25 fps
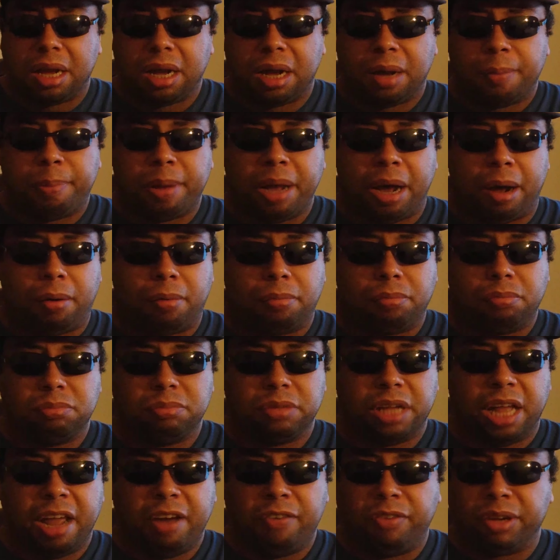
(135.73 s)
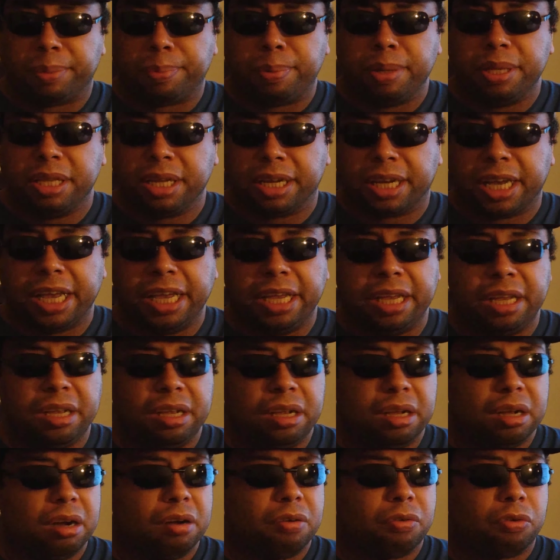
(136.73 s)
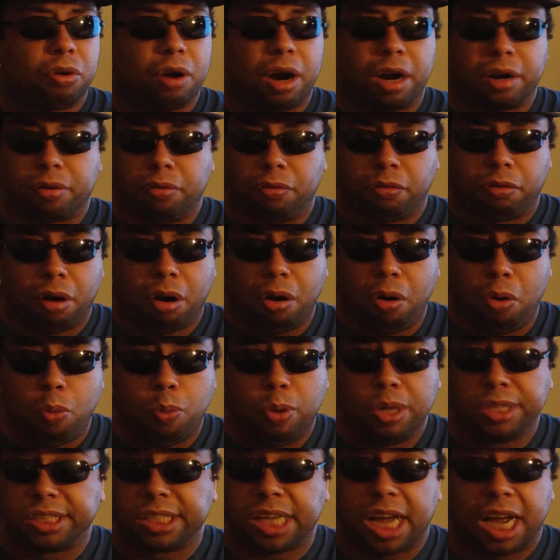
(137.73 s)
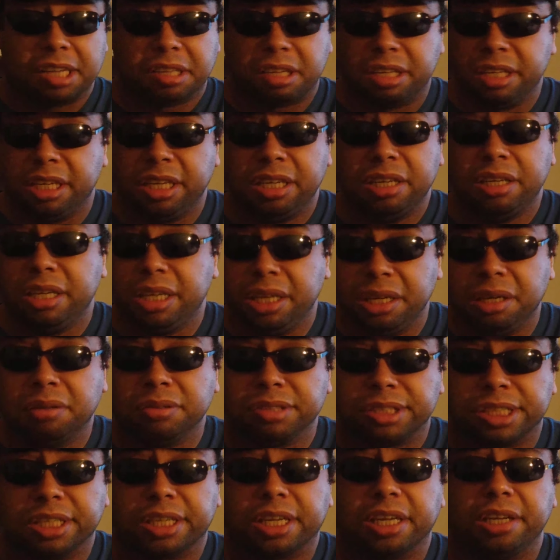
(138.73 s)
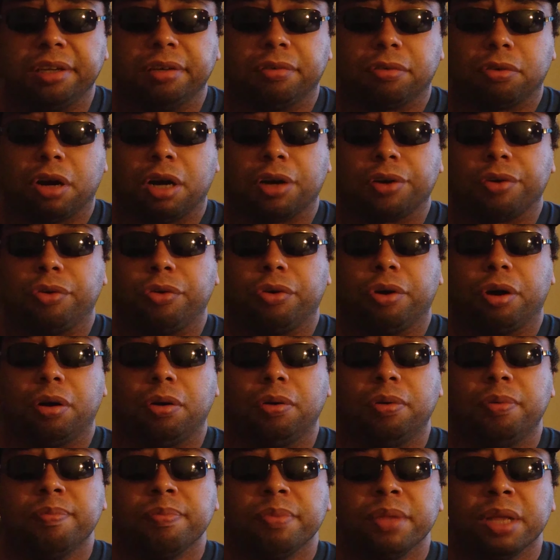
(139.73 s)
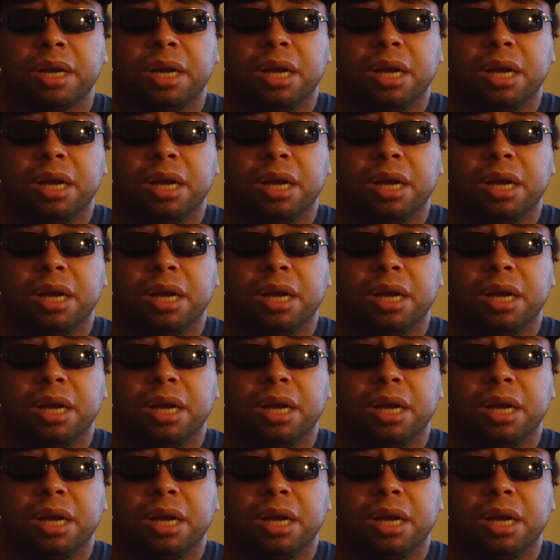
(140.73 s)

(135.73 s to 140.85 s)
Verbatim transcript: about Elvis being the king of rock and roll, which I think he was the king of rock and roll.